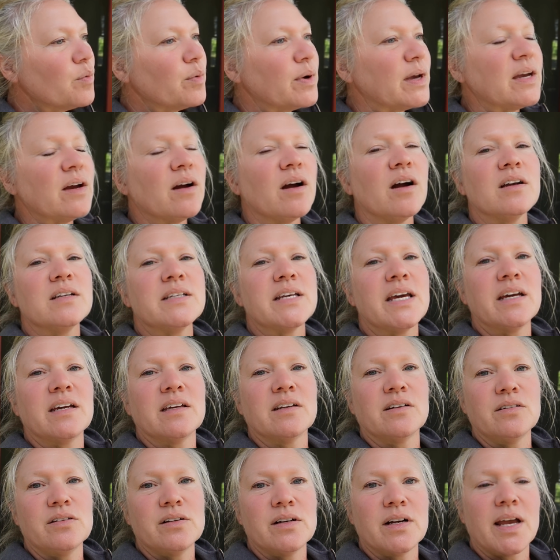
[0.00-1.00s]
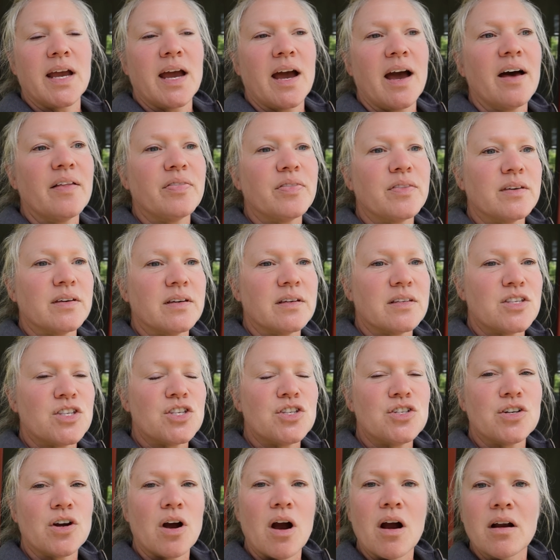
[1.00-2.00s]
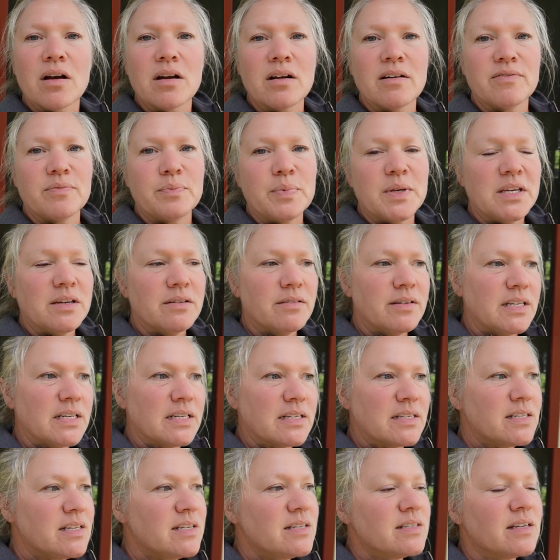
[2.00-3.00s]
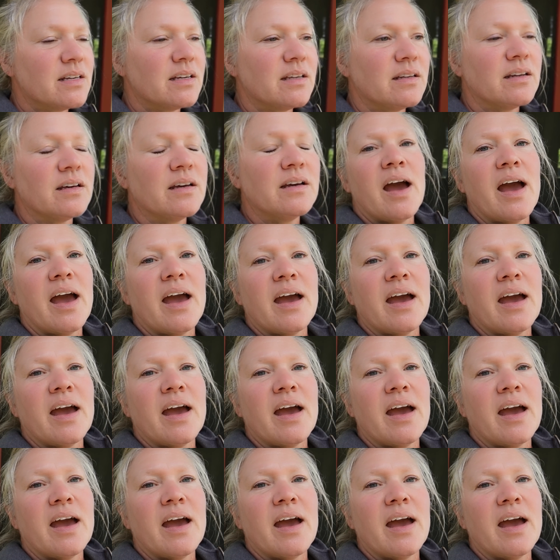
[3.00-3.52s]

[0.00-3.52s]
we are taking a look at the start of peony season